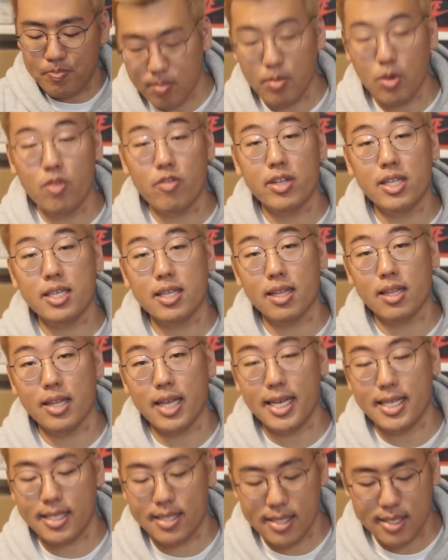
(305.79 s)
Moving to the
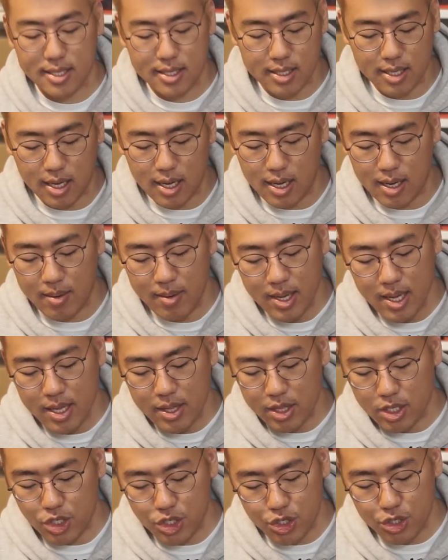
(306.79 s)
laces,
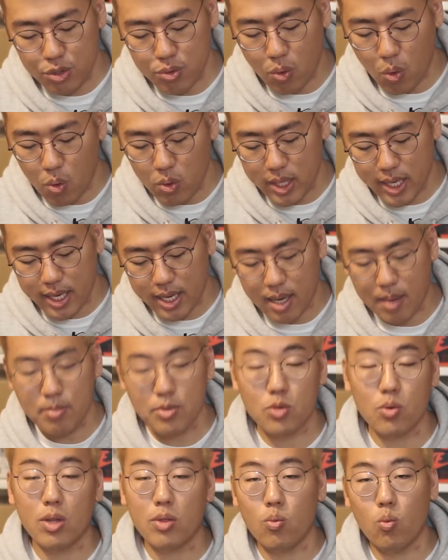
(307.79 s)
the shoe only
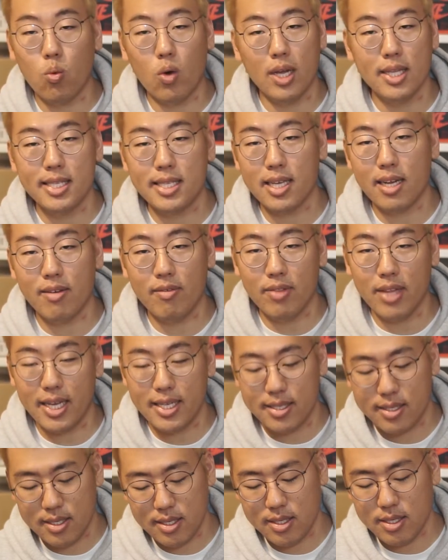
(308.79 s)
comes with one set of
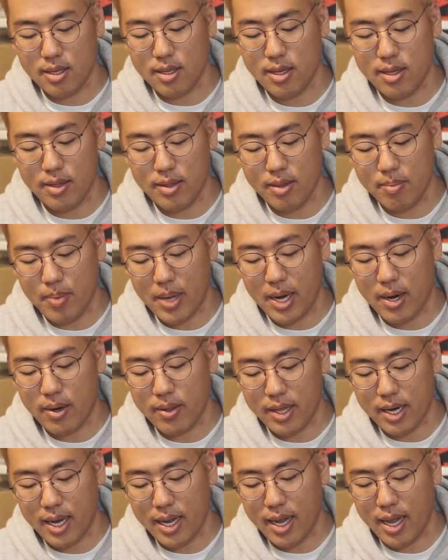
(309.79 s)
laces, the pair
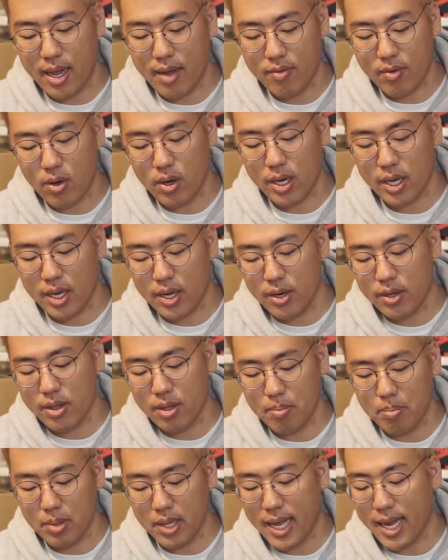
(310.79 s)
that I have on here,
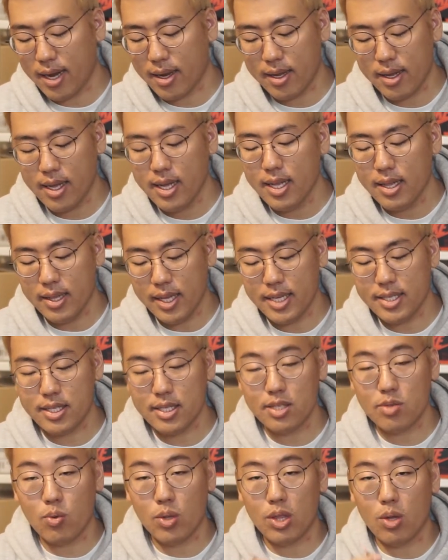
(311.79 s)
the black
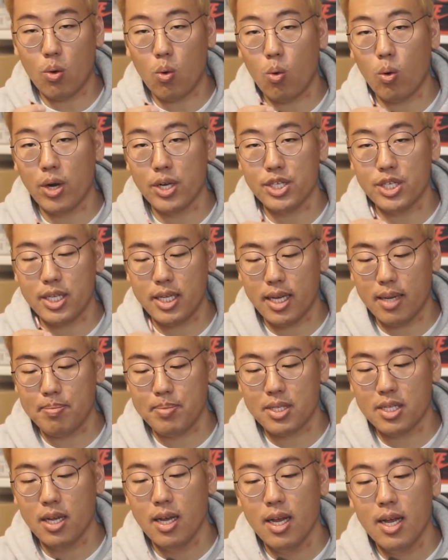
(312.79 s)
laces with the orange
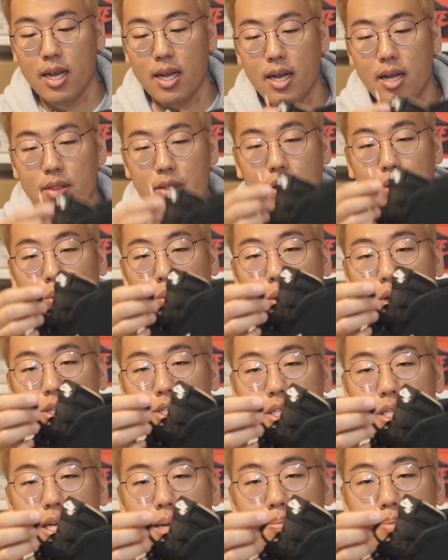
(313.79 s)
tips. The
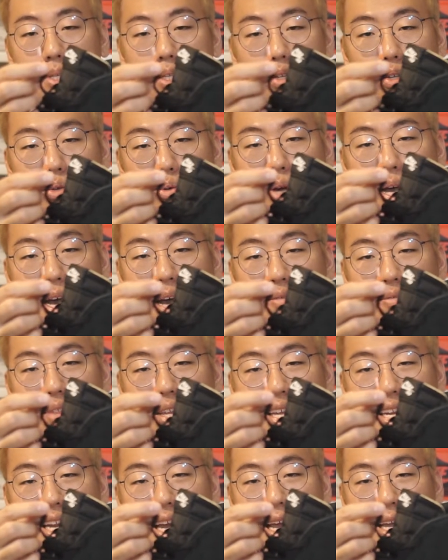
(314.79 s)
orange tips do have
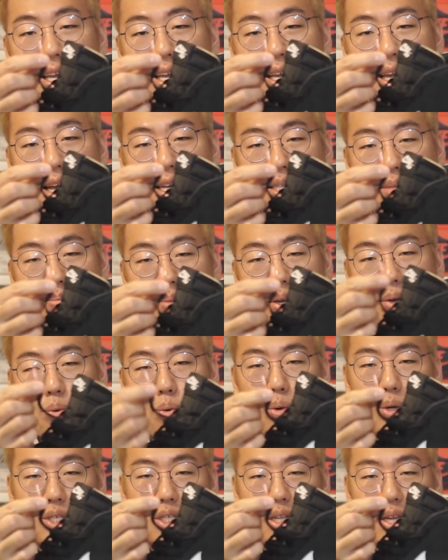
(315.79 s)
the Nike
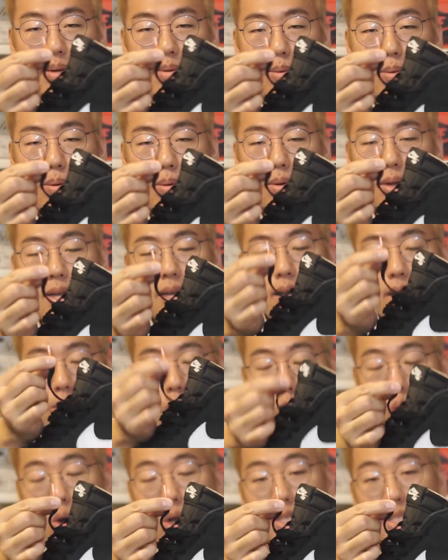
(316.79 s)
SB
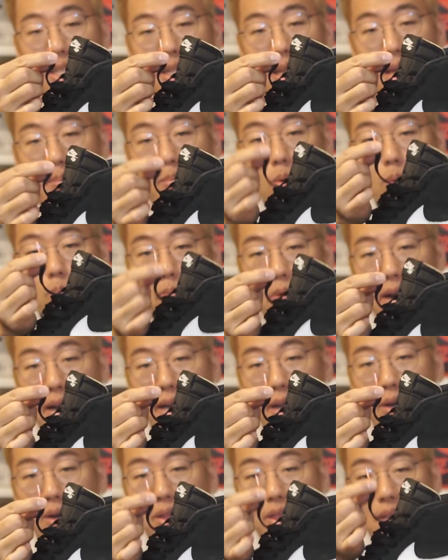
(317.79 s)
orange label
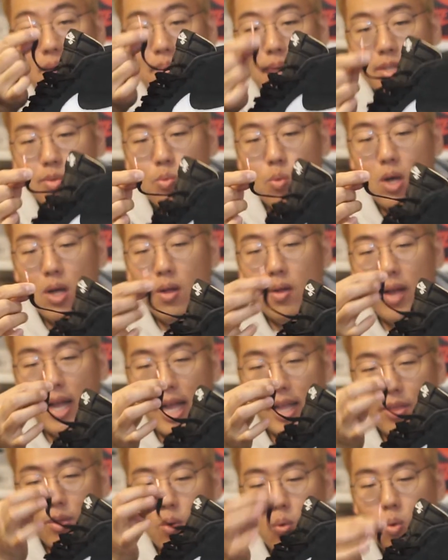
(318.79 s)
branding on them as well,
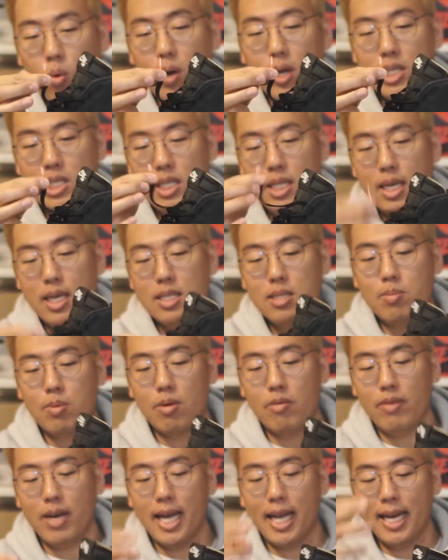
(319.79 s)
and the orange does
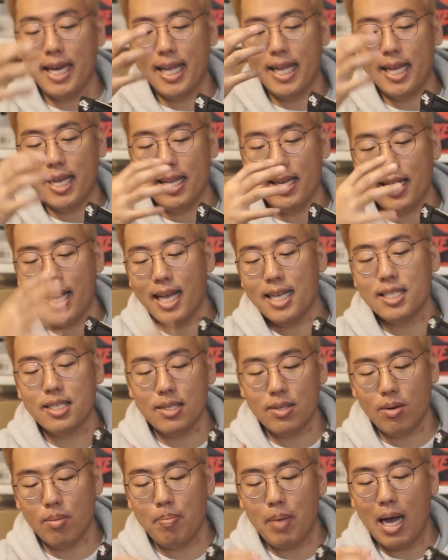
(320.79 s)
provide a nice
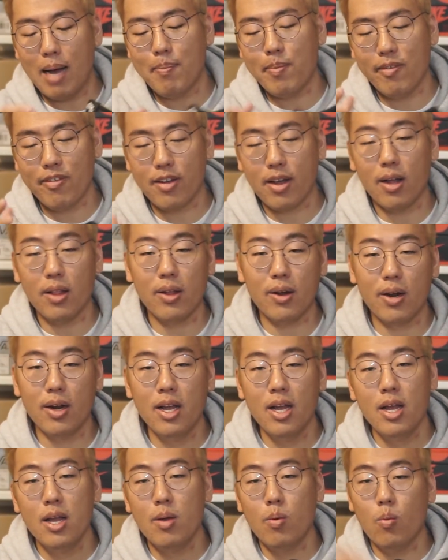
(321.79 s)
little pop of color
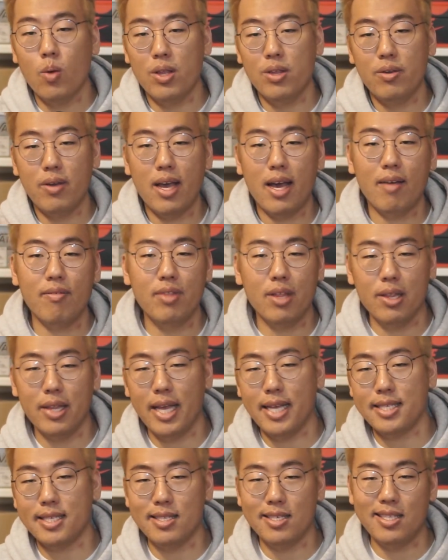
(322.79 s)
when you have the
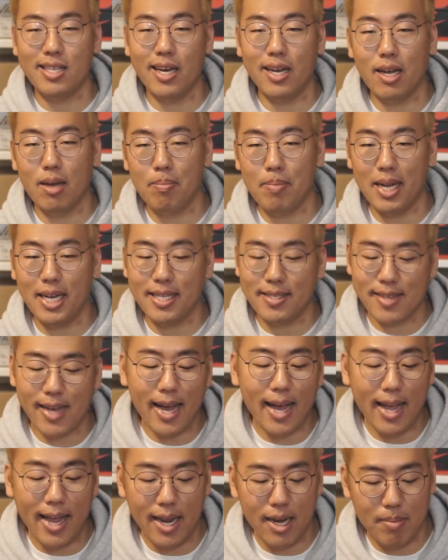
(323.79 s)
laces done up and
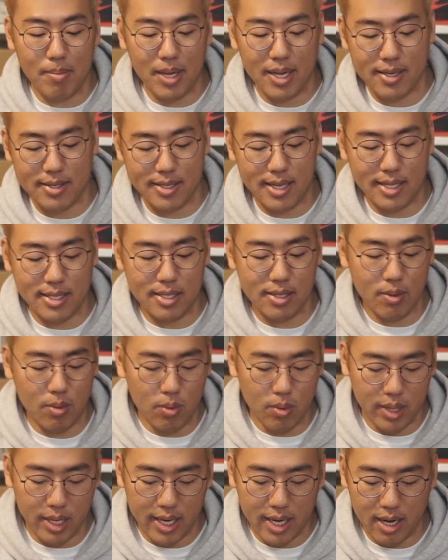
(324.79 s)
tied, because that's the
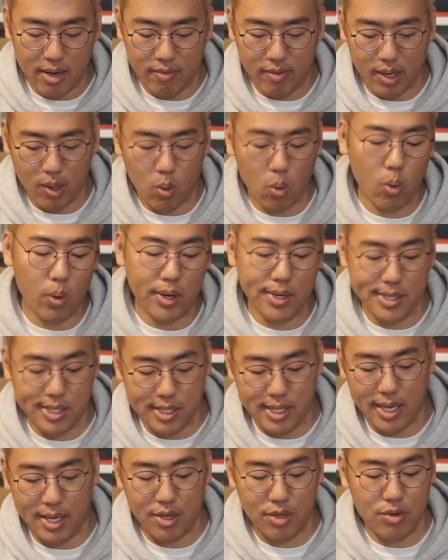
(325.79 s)
only kind of like
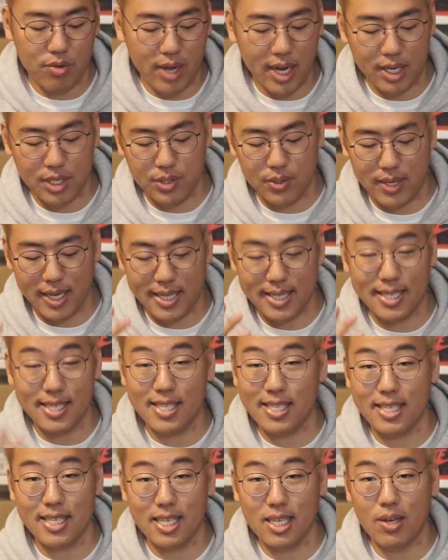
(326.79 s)
orange that you actually get to
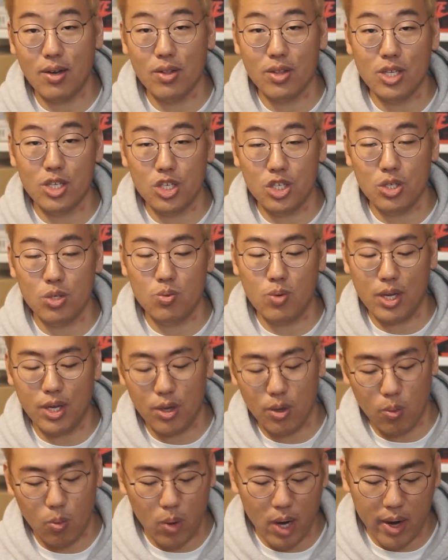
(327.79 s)
see on the shoe when
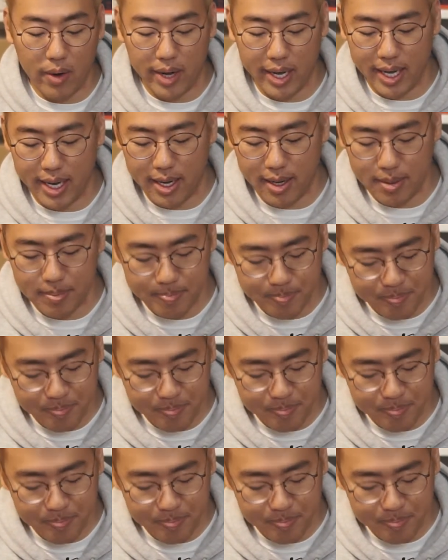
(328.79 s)
you're wearing it.